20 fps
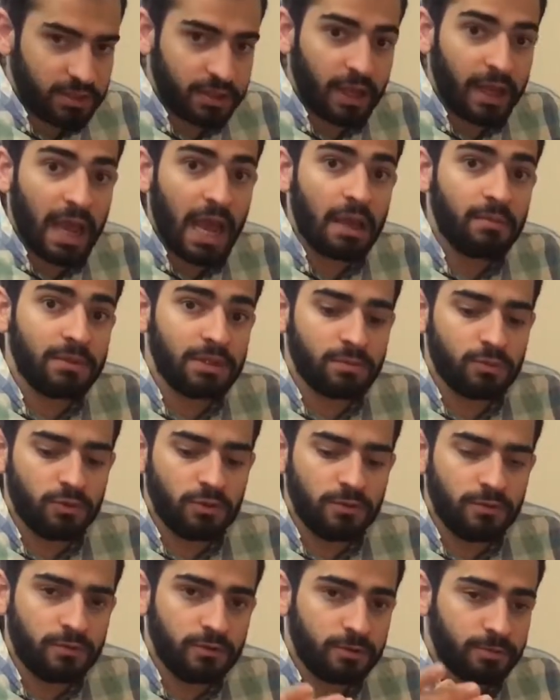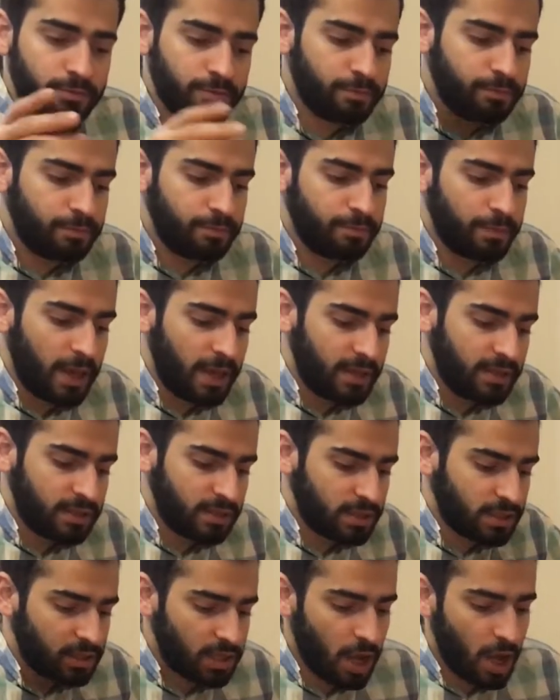game is moved
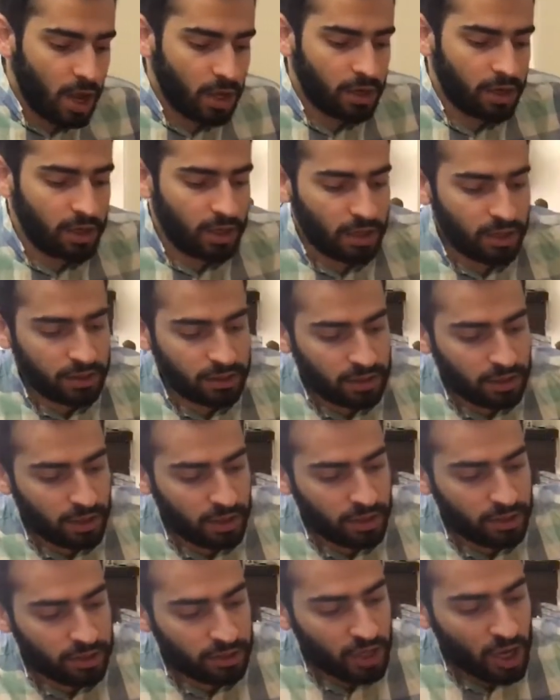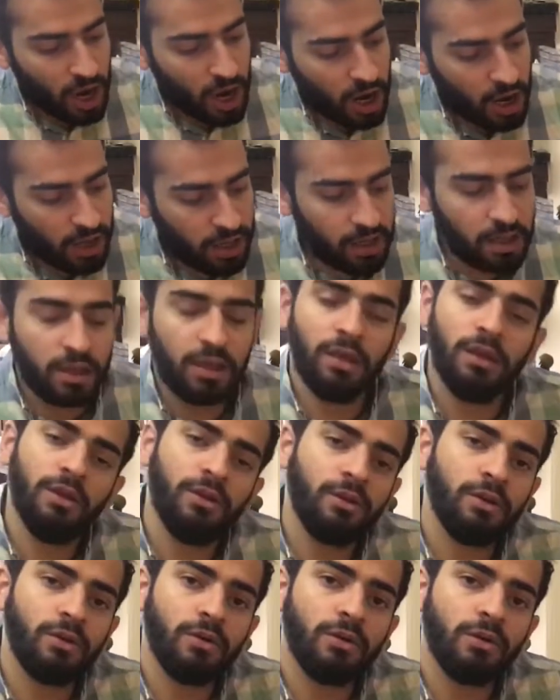based on the die
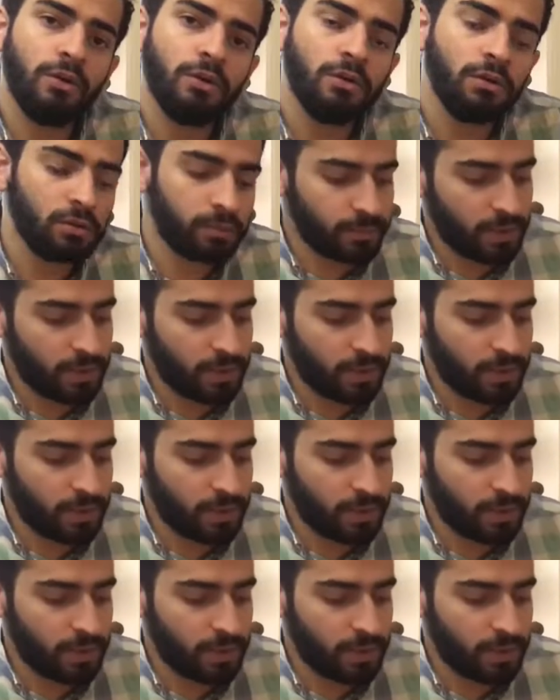you roll,